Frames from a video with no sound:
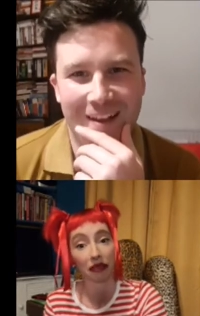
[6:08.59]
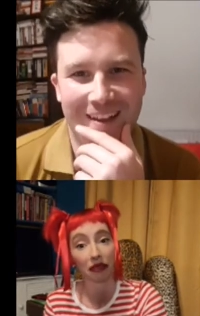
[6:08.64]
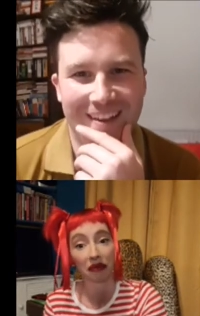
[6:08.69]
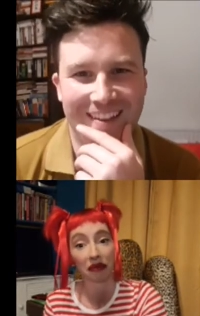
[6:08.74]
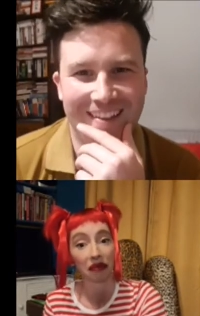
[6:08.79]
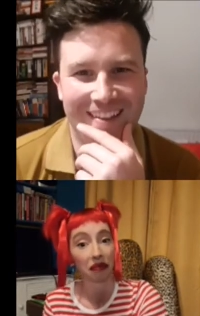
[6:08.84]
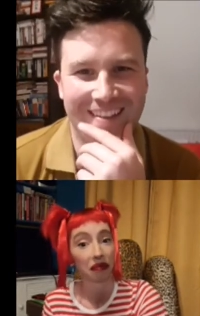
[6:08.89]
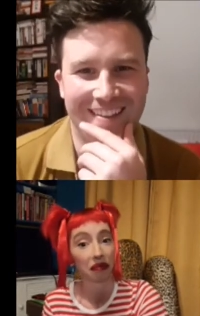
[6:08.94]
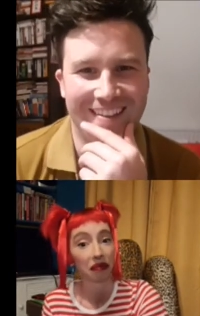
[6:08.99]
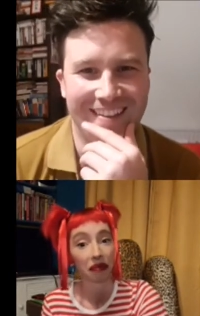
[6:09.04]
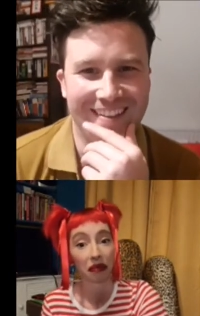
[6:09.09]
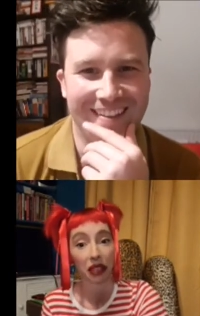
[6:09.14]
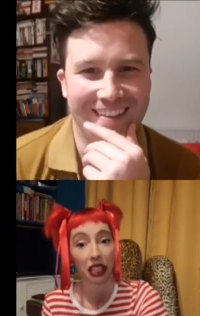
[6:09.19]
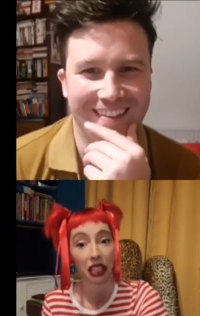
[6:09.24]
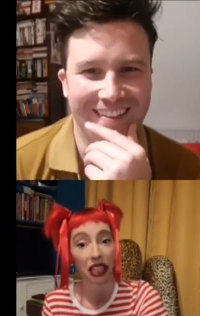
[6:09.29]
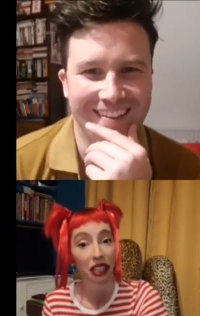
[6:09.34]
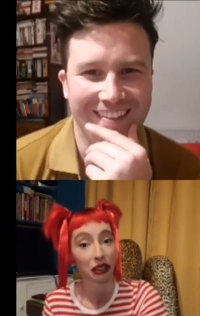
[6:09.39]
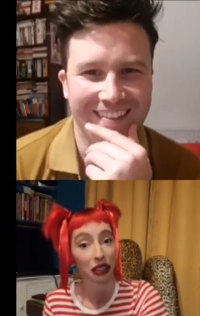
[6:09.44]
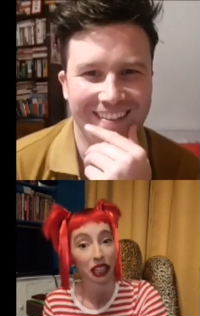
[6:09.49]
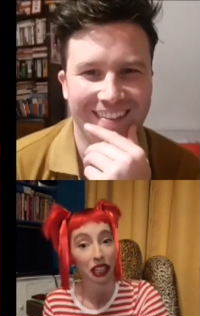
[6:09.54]
Speaker 1: gonna
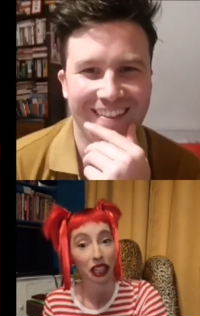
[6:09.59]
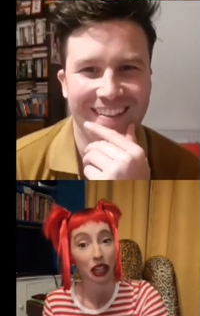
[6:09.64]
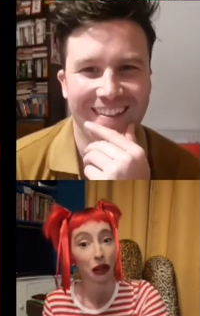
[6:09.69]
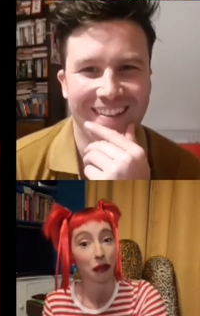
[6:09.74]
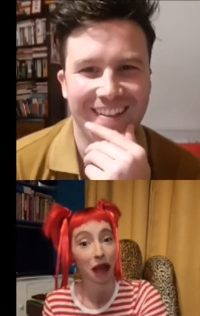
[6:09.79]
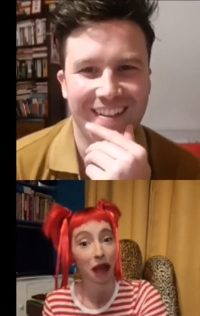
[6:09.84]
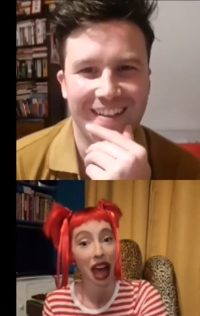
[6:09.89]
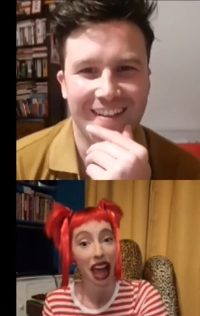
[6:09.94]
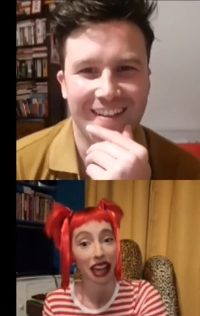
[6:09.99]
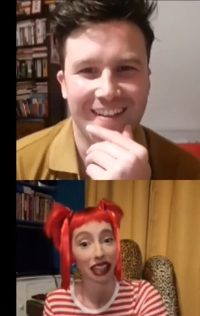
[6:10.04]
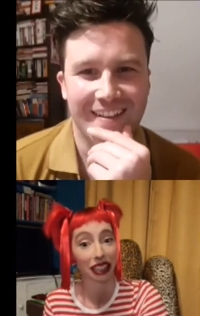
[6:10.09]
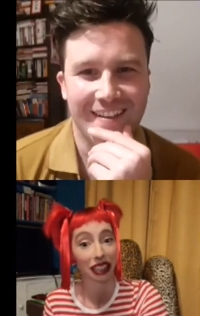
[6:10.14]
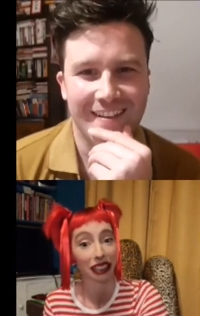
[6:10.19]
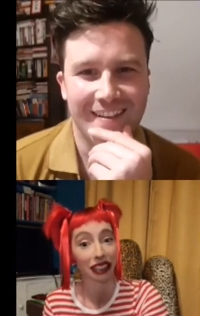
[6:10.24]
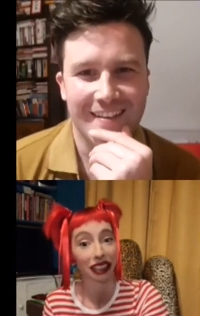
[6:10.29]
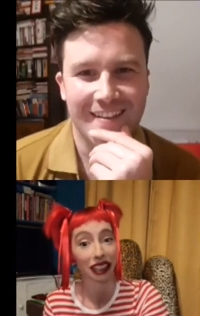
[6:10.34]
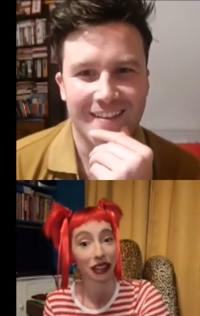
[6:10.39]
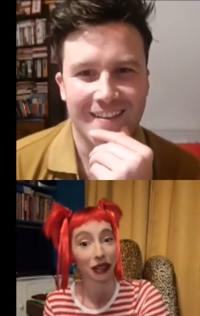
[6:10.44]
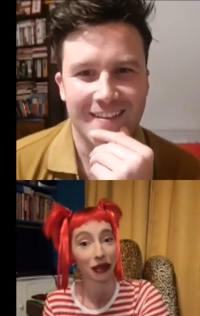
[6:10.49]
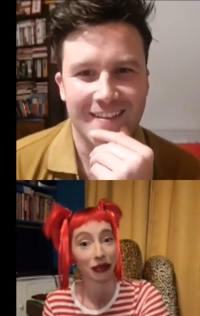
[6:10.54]
come back. It would
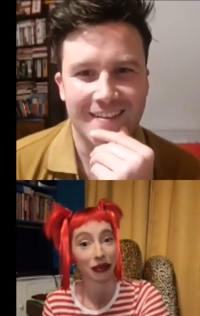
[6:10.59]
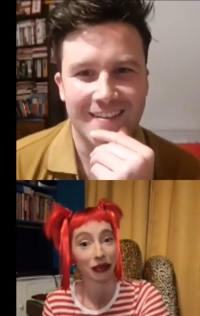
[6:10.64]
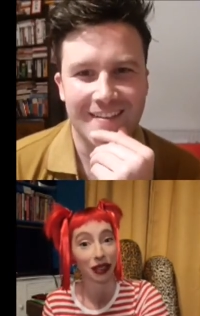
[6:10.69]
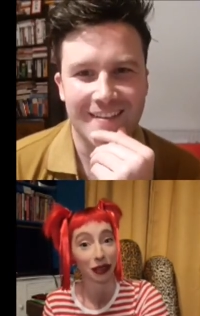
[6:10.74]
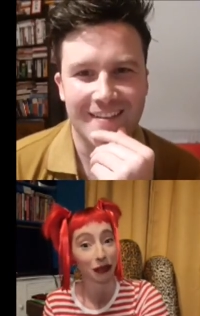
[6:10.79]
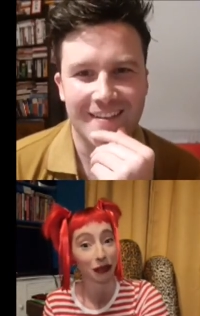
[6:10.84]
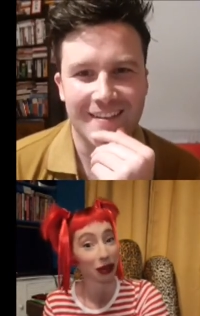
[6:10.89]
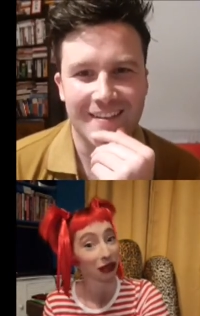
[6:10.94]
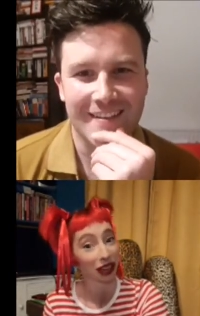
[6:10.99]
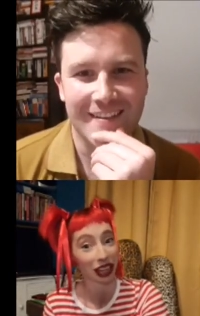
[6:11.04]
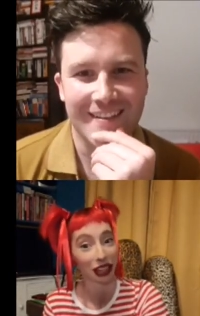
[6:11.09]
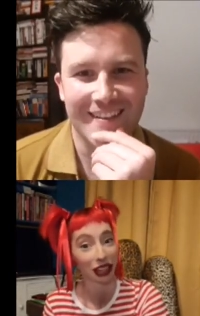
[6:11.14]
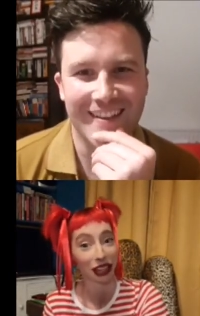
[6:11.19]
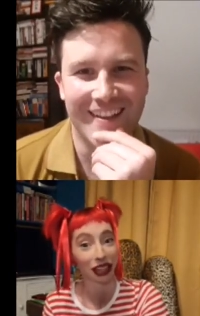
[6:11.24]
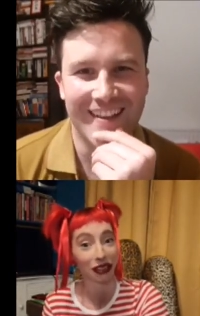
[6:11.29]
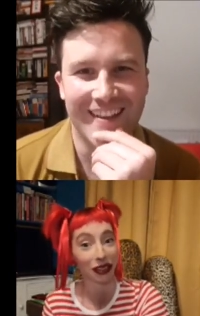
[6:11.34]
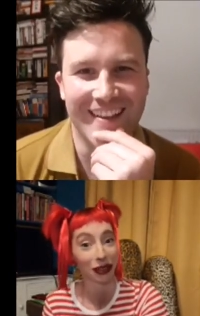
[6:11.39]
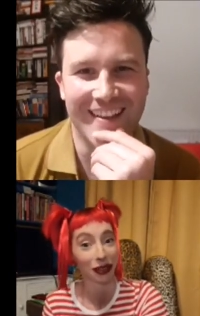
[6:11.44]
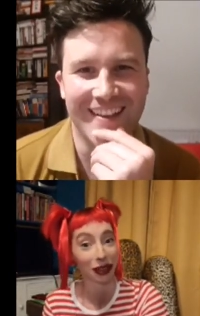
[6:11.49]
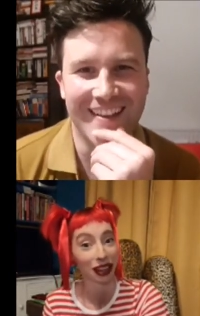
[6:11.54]
be really good if you would.
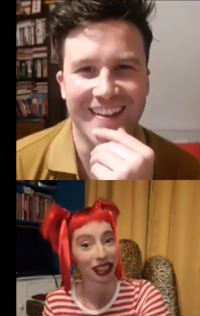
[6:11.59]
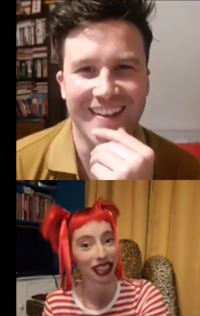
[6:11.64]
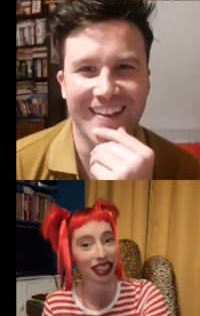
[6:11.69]
So